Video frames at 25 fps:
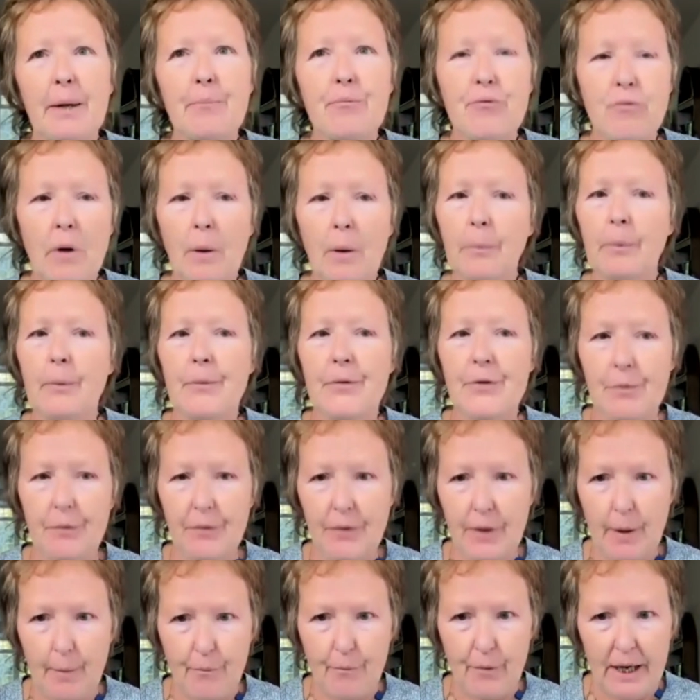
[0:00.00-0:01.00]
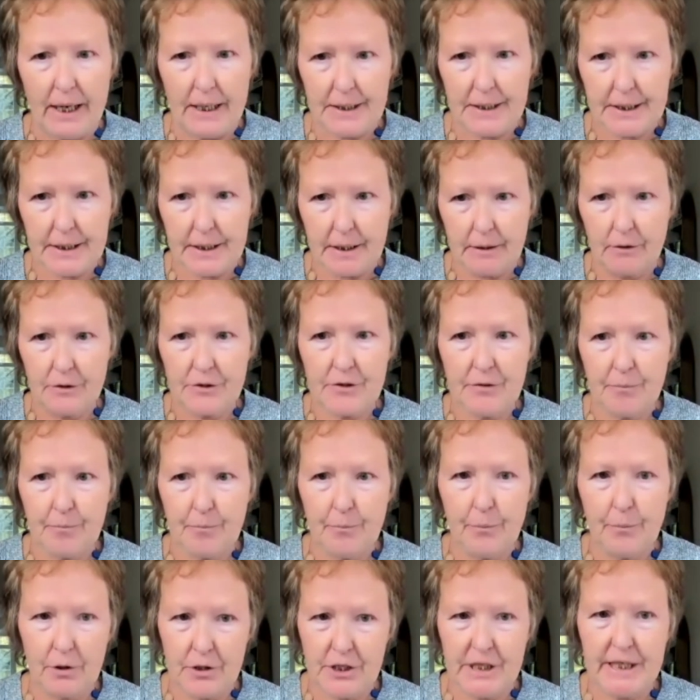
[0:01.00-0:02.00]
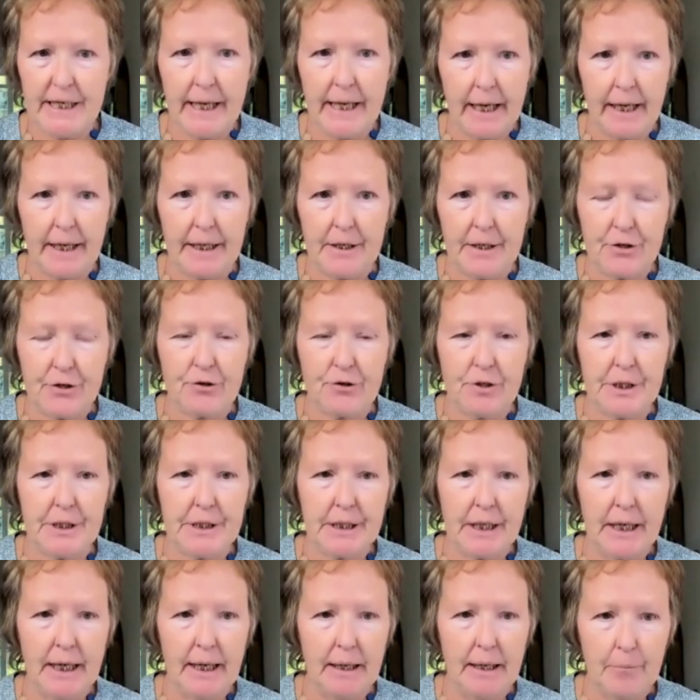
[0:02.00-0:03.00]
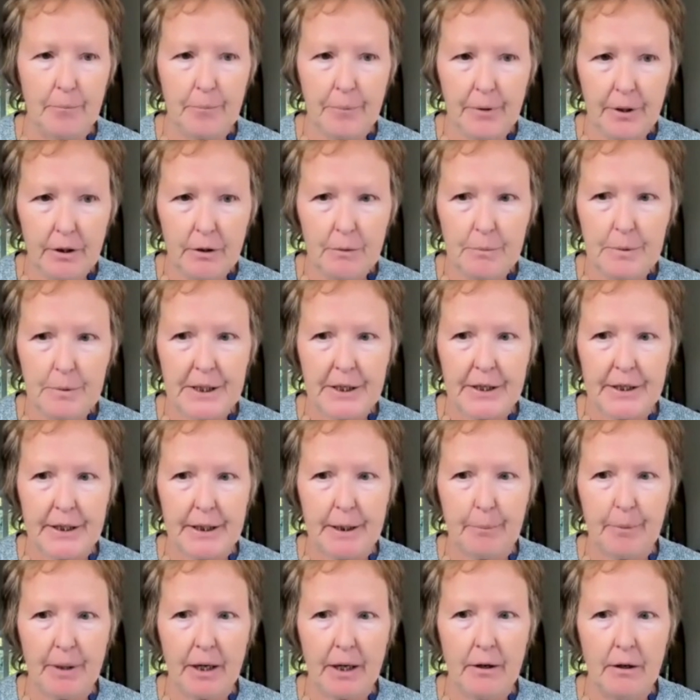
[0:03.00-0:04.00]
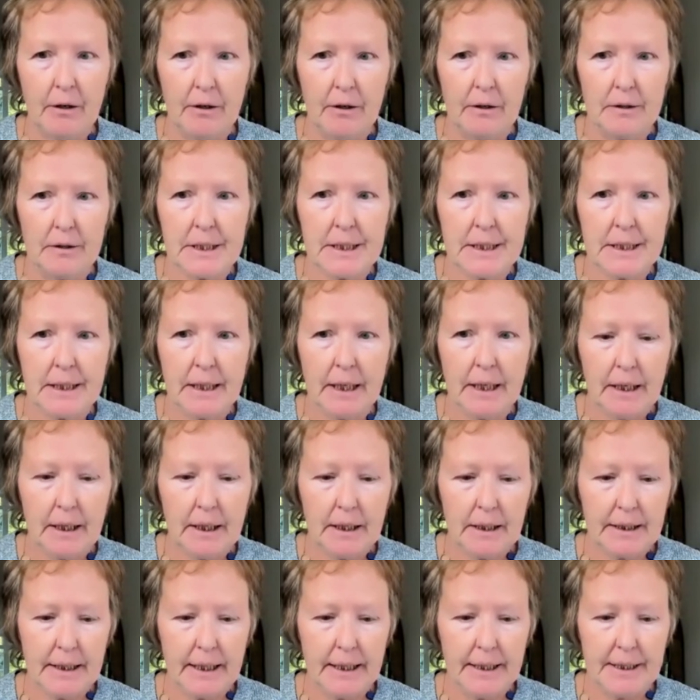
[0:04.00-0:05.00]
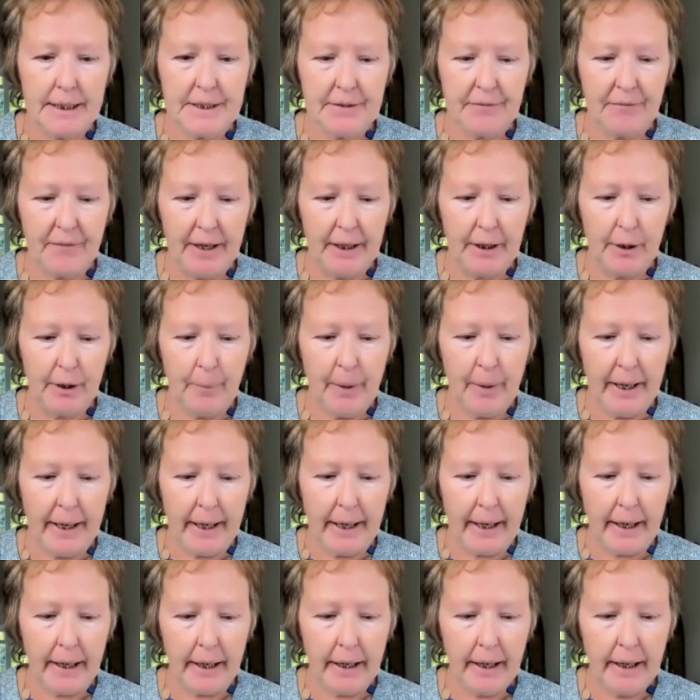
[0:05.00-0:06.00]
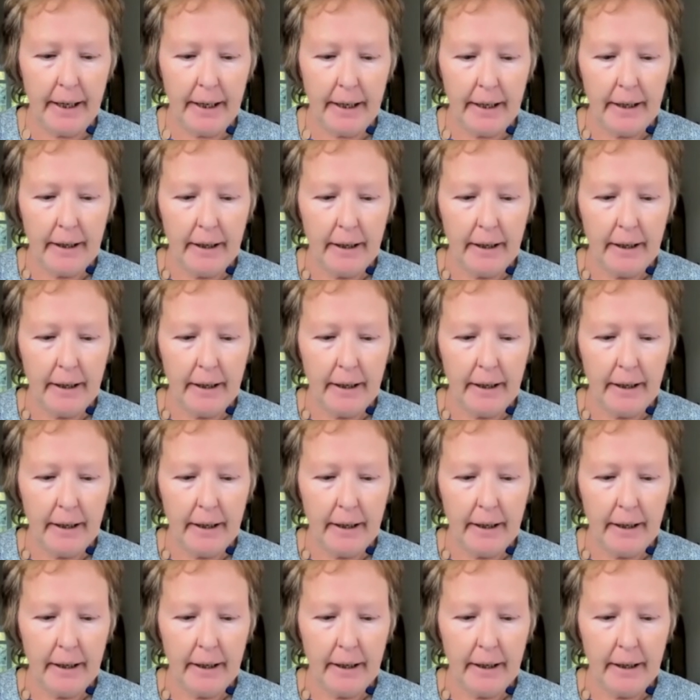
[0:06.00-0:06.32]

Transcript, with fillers: big problems with their breasts, a lot of body hatred at puberty because they're developing